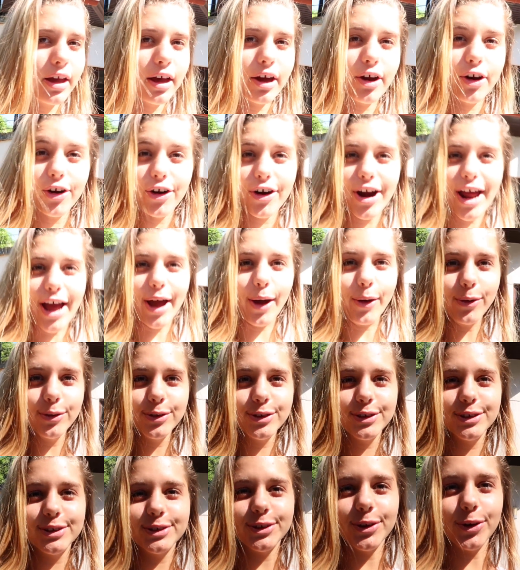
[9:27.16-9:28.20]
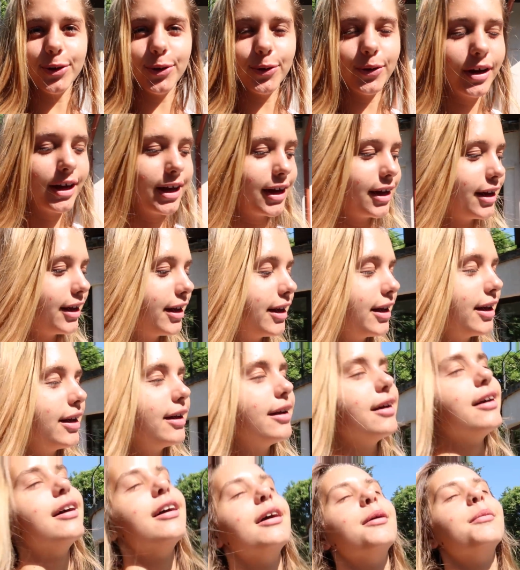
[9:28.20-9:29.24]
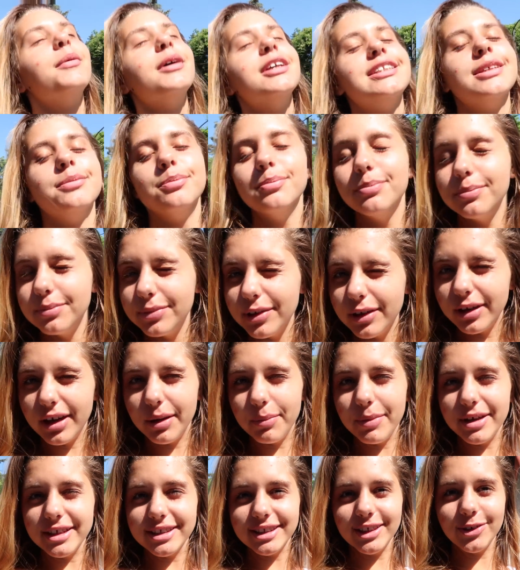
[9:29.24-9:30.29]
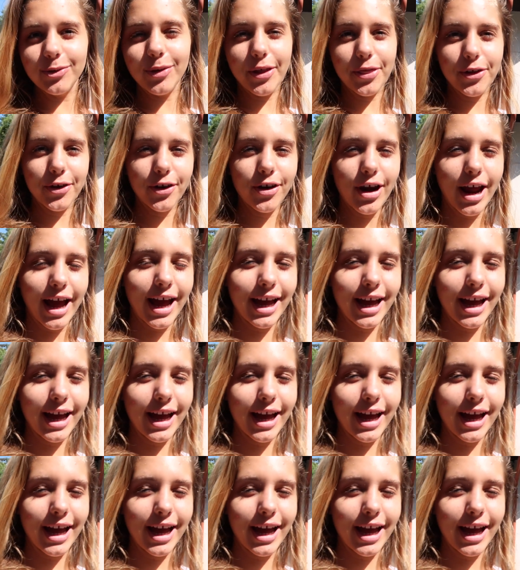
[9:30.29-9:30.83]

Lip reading: at her house. So it's an amazing weather